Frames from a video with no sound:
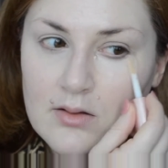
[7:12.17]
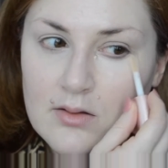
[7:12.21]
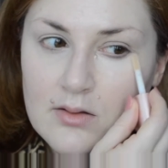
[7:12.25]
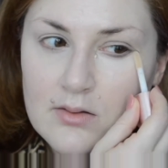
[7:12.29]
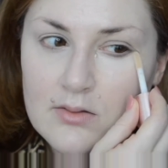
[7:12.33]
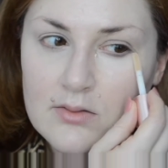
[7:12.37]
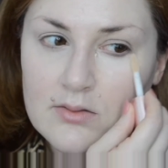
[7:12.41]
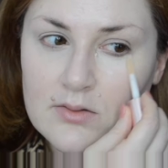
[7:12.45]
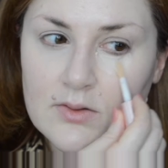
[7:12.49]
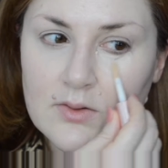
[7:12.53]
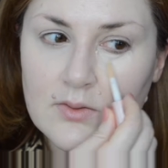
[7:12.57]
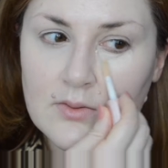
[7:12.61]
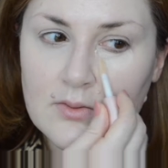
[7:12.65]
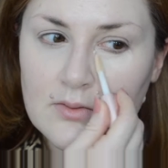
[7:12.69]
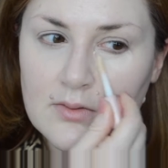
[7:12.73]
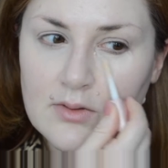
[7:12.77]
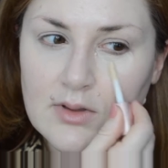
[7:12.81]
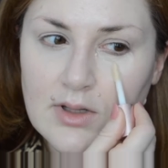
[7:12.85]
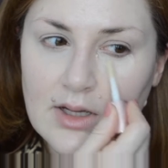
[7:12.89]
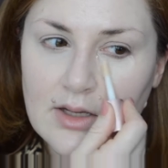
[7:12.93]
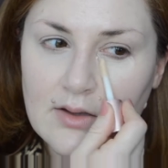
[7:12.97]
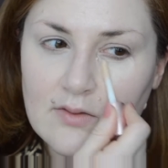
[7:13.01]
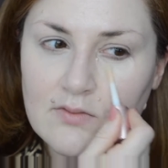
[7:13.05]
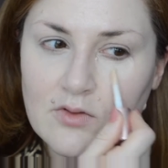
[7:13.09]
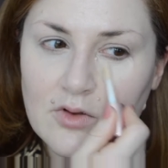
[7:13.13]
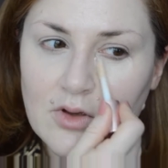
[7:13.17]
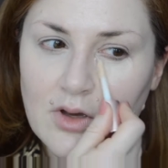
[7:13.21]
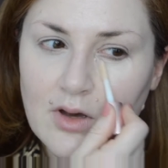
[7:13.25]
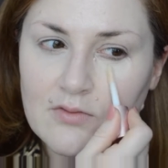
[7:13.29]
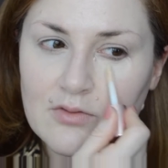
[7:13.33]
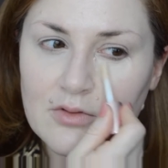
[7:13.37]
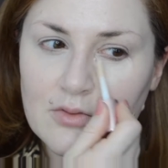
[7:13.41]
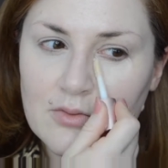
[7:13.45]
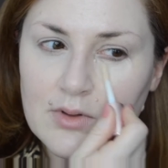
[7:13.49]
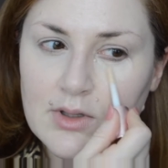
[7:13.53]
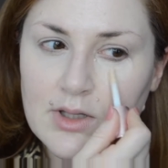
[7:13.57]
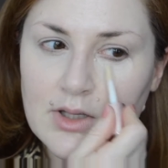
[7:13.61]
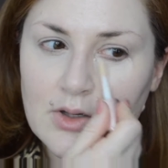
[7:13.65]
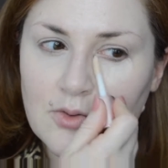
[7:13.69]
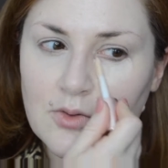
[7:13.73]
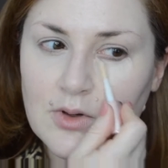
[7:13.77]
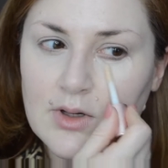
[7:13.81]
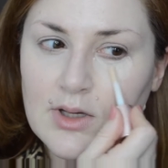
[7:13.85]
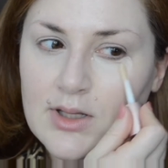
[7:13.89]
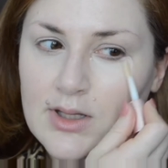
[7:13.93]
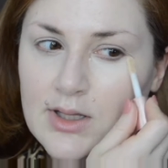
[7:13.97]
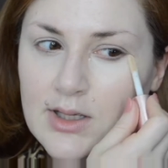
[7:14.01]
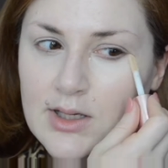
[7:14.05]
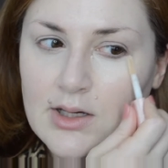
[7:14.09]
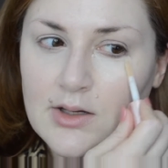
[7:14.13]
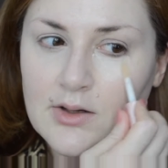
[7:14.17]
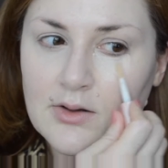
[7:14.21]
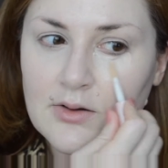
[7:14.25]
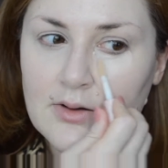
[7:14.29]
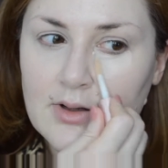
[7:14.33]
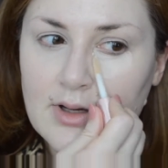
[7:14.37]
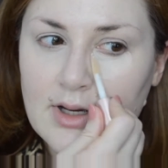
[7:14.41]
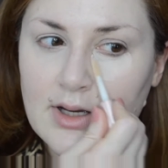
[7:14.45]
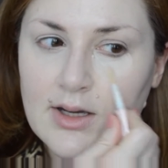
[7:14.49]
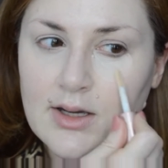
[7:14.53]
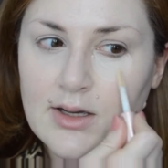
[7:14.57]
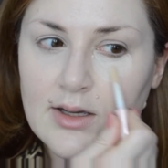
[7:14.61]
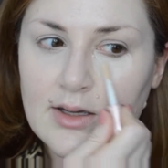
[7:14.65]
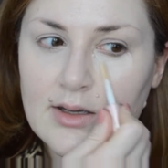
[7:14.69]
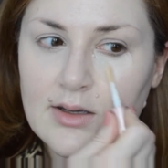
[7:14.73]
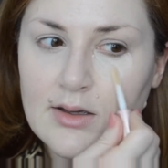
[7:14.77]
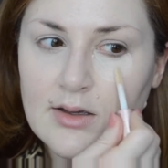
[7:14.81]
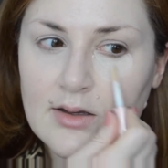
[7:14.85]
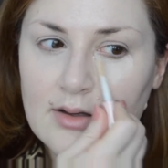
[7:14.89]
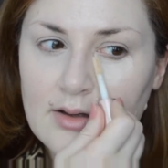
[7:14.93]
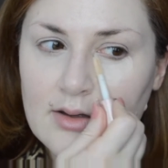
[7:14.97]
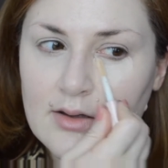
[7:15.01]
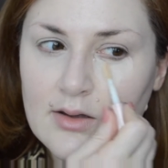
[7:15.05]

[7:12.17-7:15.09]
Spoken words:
So, like, if you have a really oily under eye,